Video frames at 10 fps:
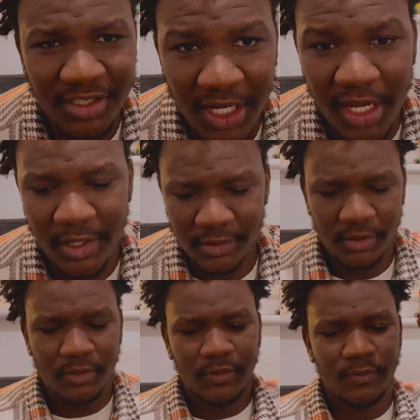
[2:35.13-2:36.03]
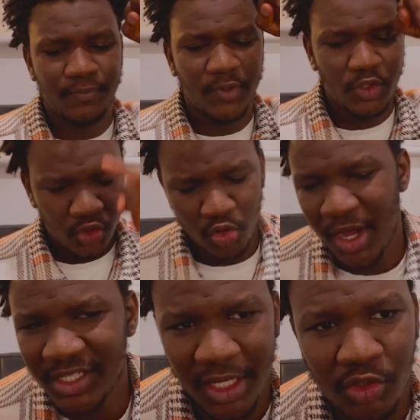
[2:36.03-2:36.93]
Giants,
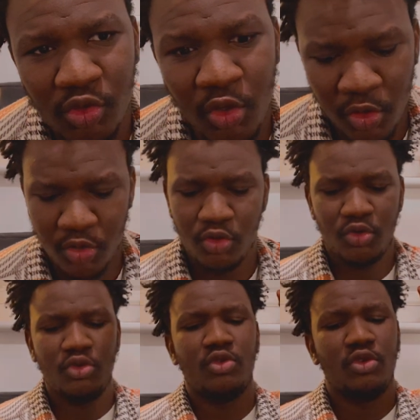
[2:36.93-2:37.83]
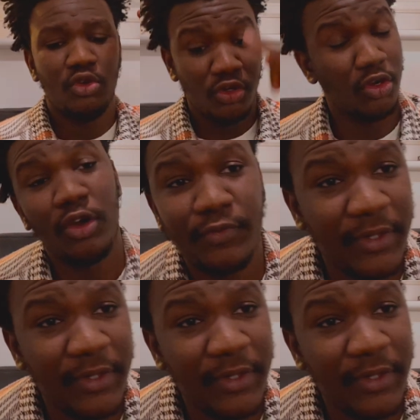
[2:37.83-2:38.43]
Twice as Tall, Love